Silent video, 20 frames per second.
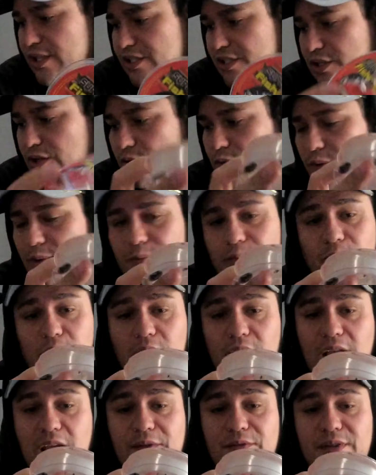So we
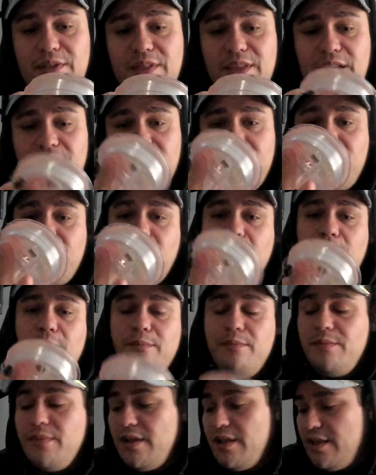bought everything
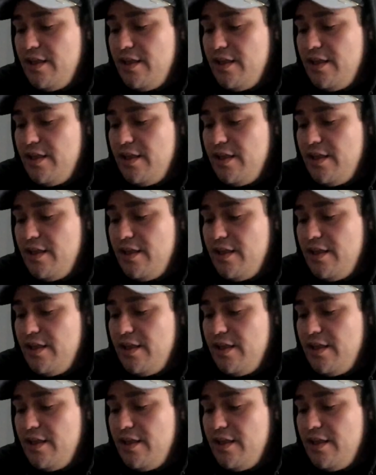from